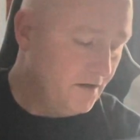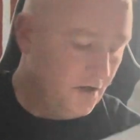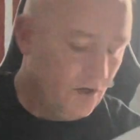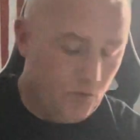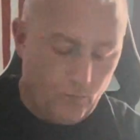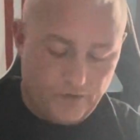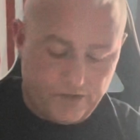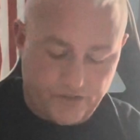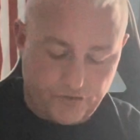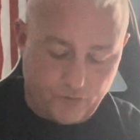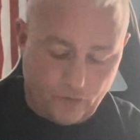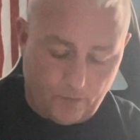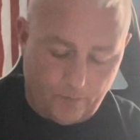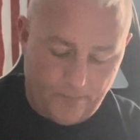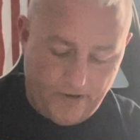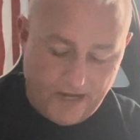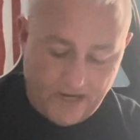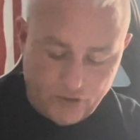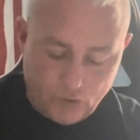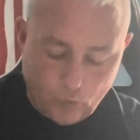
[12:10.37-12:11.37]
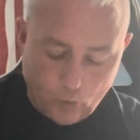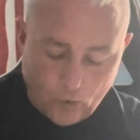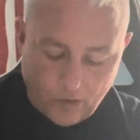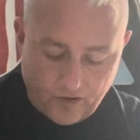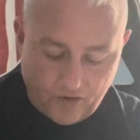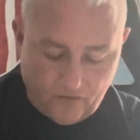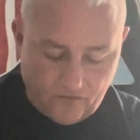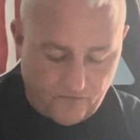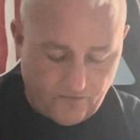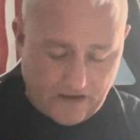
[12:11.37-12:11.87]
which is on page
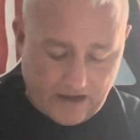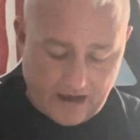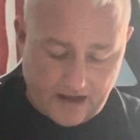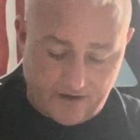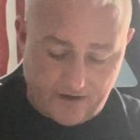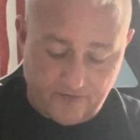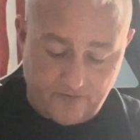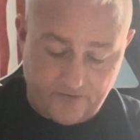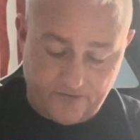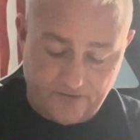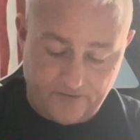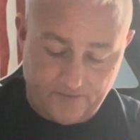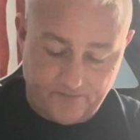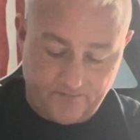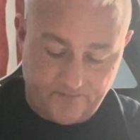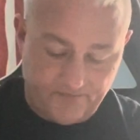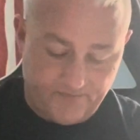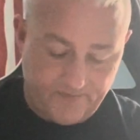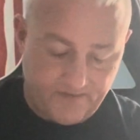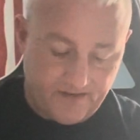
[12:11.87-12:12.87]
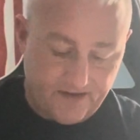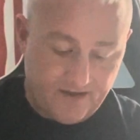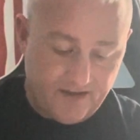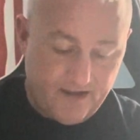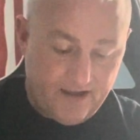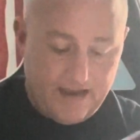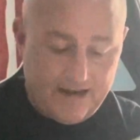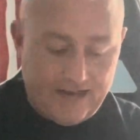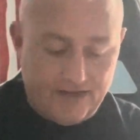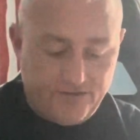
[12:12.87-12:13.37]
105.
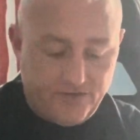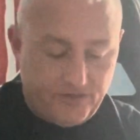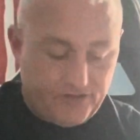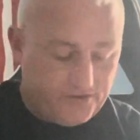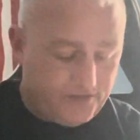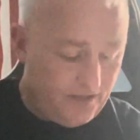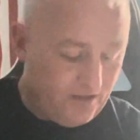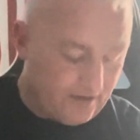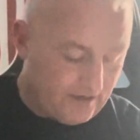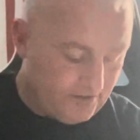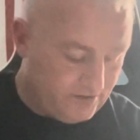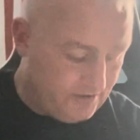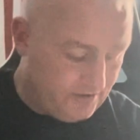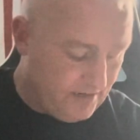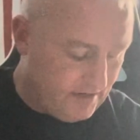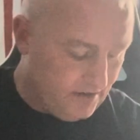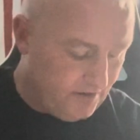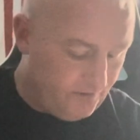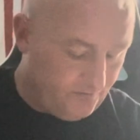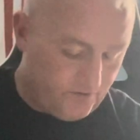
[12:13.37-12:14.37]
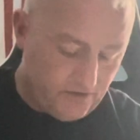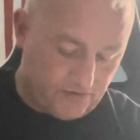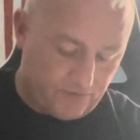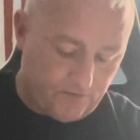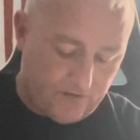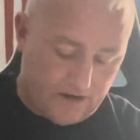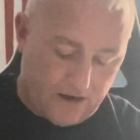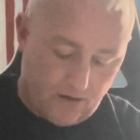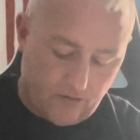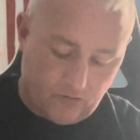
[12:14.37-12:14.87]
And as you can see, like I said, if you just
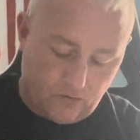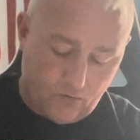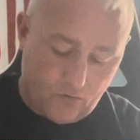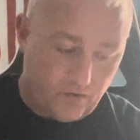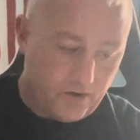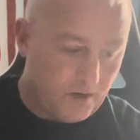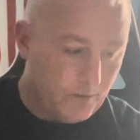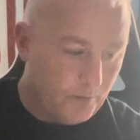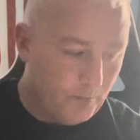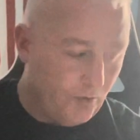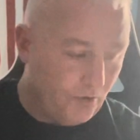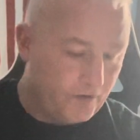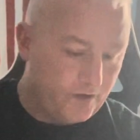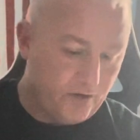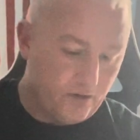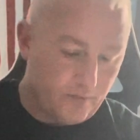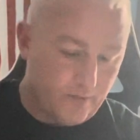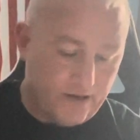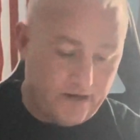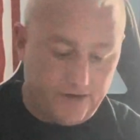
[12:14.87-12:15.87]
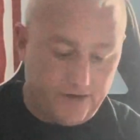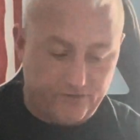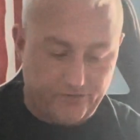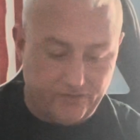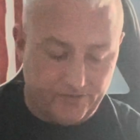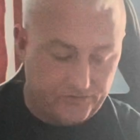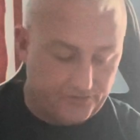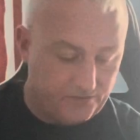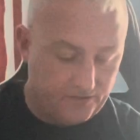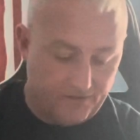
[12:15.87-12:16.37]
follow along in the book here, man,
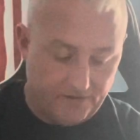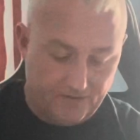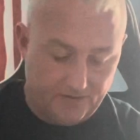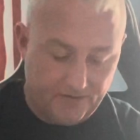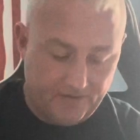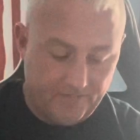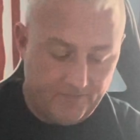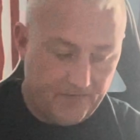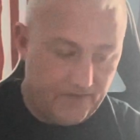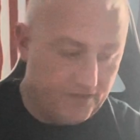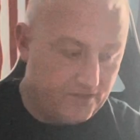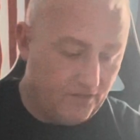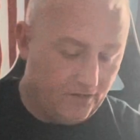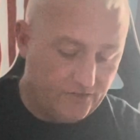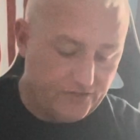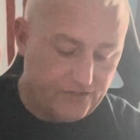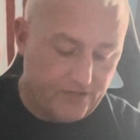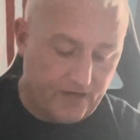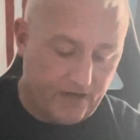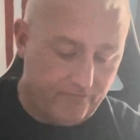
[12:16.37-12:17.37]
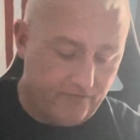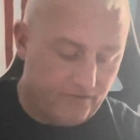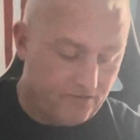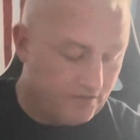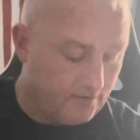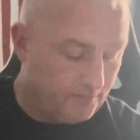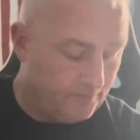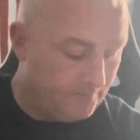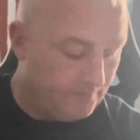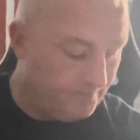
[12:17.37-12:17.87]
it tells you
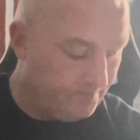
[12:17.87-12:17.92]
everything.